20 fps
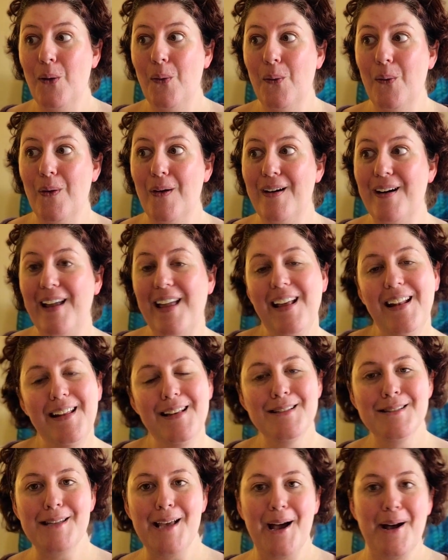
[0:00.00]
or
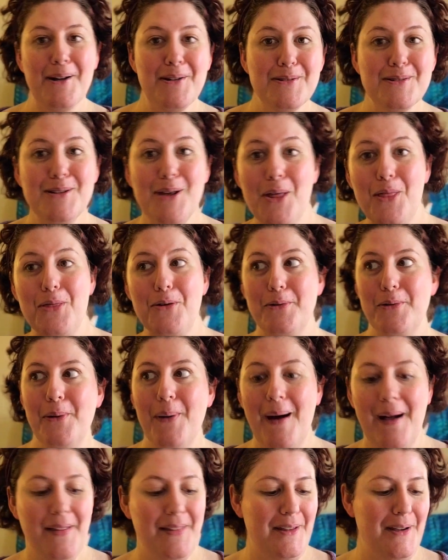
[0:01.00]
any sounds
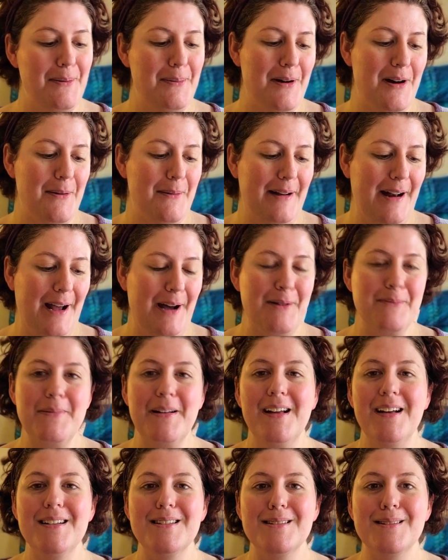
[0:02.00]
throughout the apartment out,
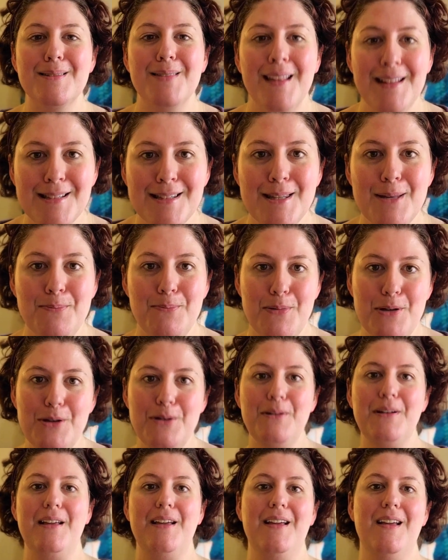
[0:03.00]
because that's the
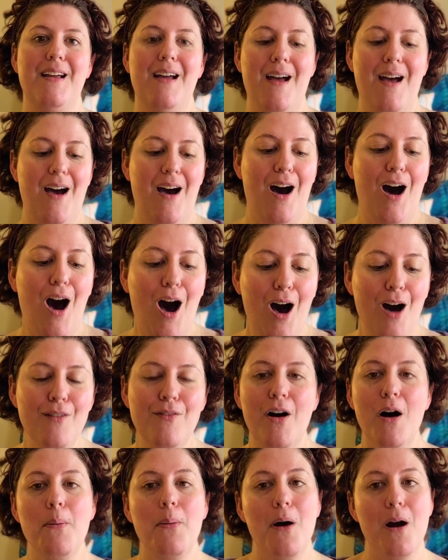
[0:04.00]
beauty of
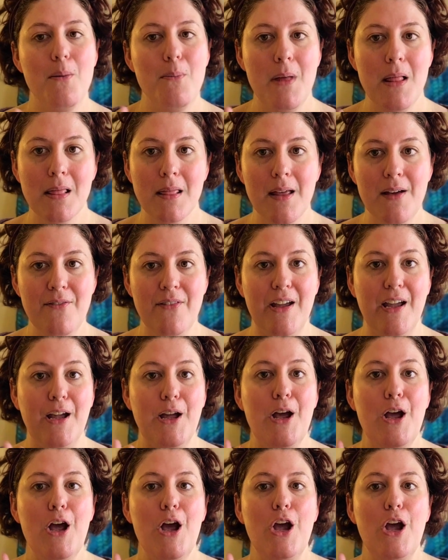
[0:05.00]
apartment living.